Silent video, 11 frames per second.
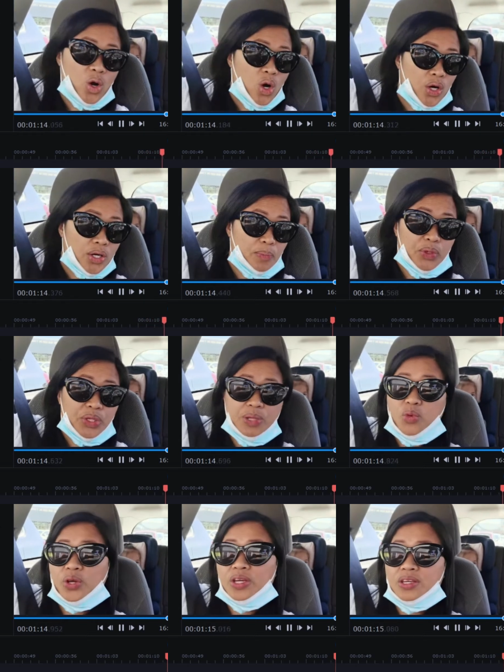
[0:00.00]
or
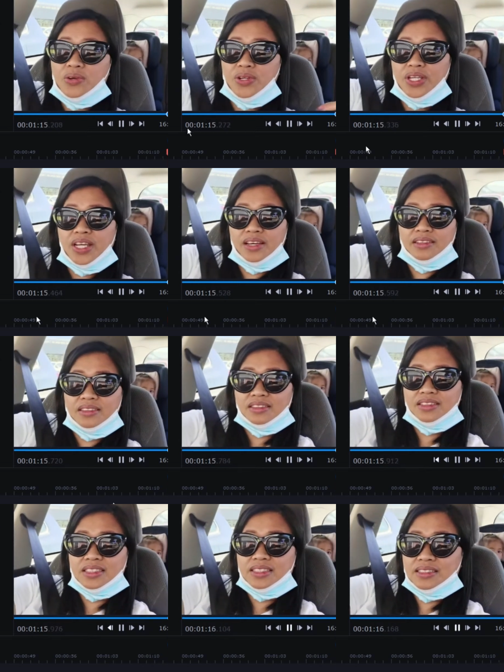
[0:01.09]
pwede mo i-connect
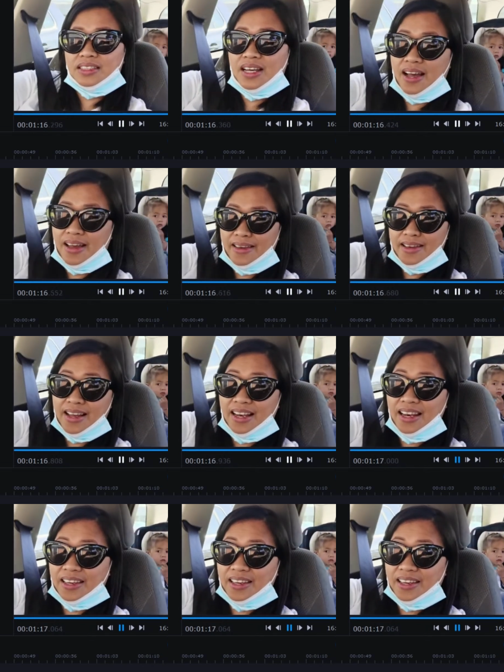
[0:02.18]
kay